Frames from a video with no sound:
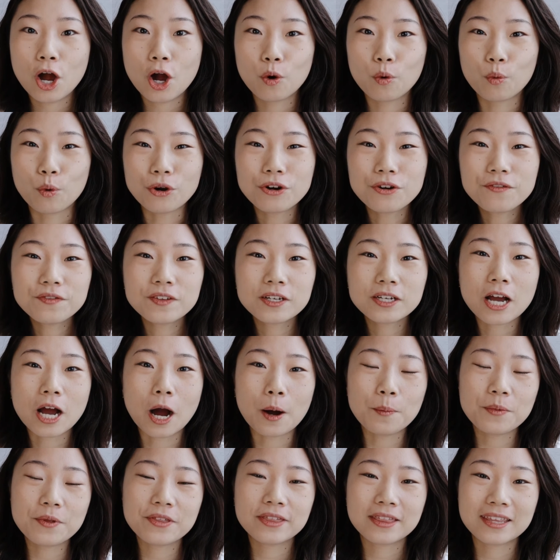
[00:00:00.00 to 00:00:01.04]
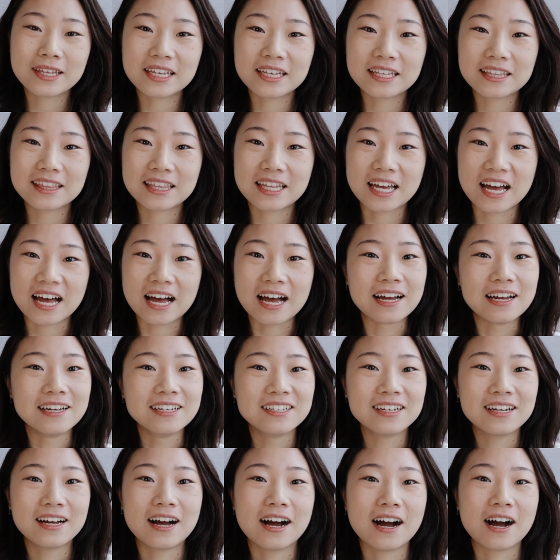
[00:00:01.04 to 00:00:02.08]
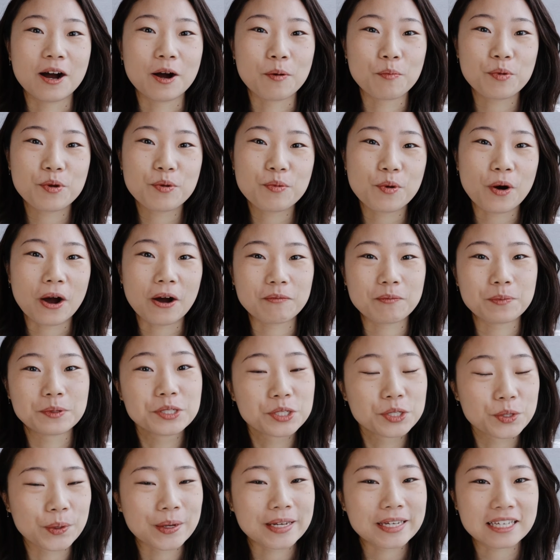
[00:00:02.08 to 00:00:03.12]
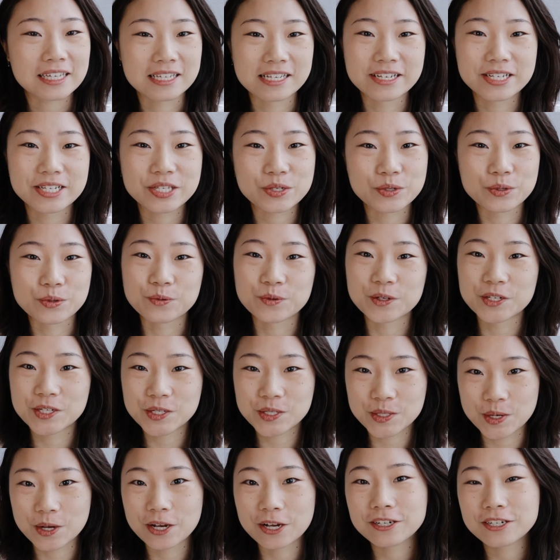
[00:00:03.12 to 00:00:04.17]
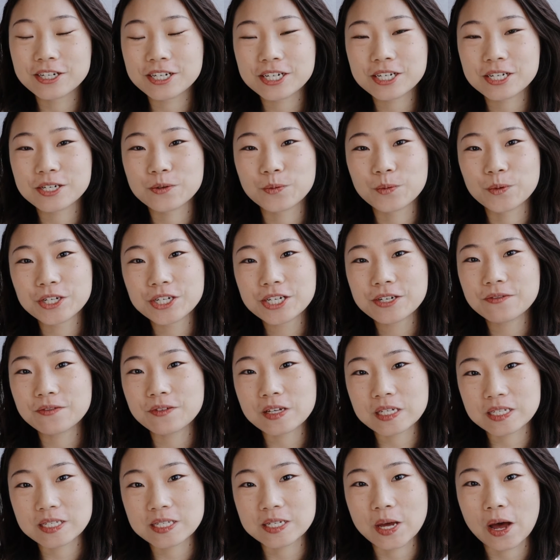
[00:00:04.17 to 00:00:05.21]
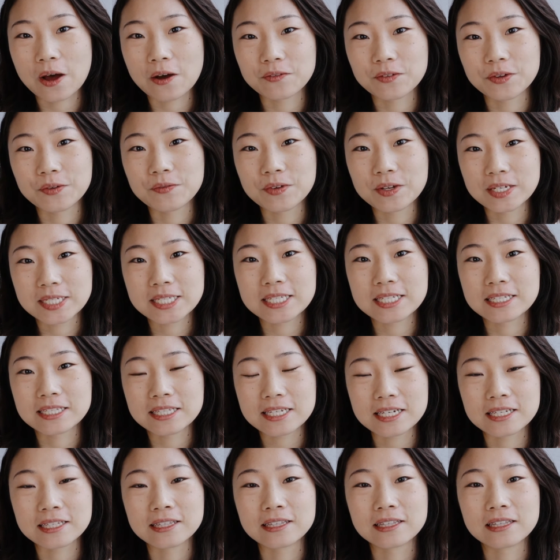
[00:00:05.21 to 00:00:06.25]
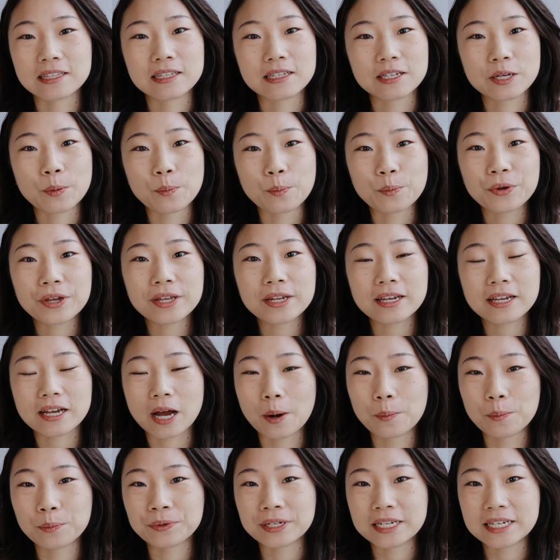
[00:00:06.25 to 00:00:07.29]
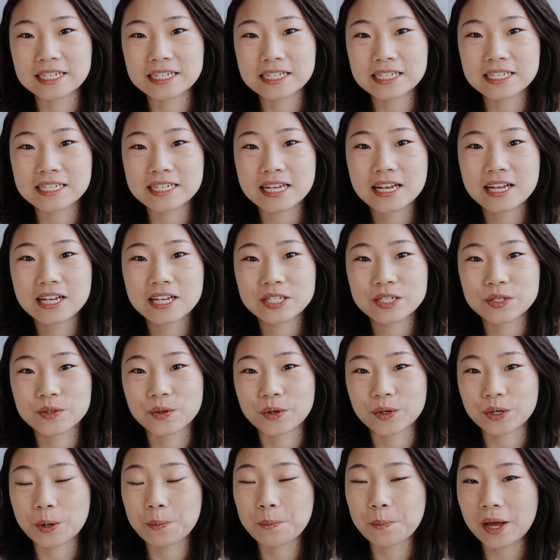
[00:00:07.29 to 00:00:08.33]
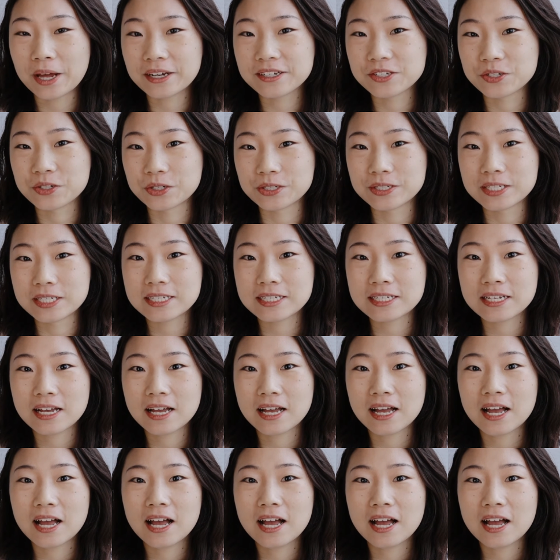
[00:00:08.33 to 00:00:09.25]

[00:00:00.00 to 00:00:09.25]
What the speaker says: One of the common things that people have been doing is to research which investors have invested in competing companies, so their competitors.